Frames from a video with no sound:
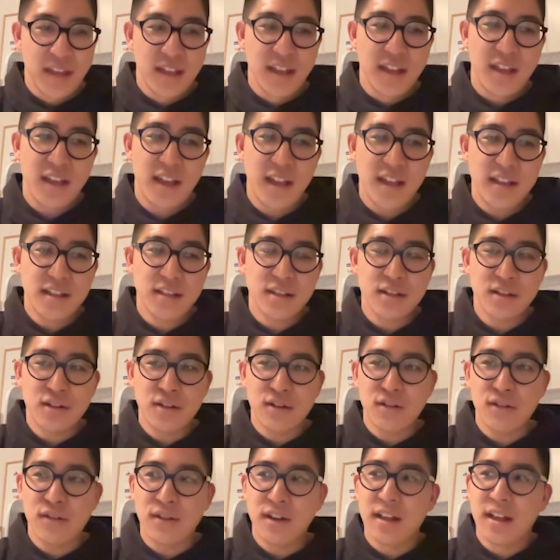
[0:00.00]
And
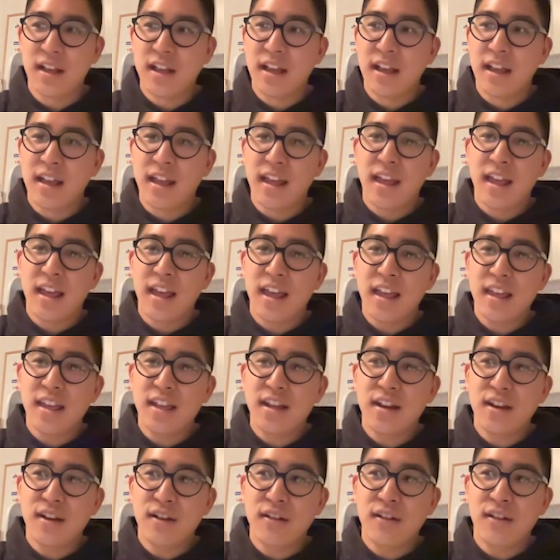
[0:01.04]
so,
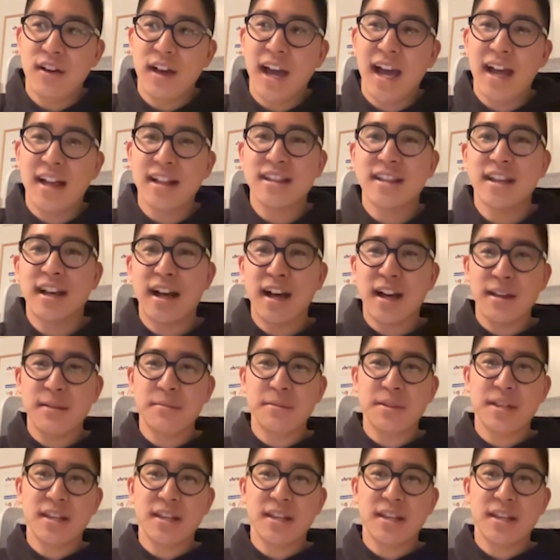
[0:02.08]
at times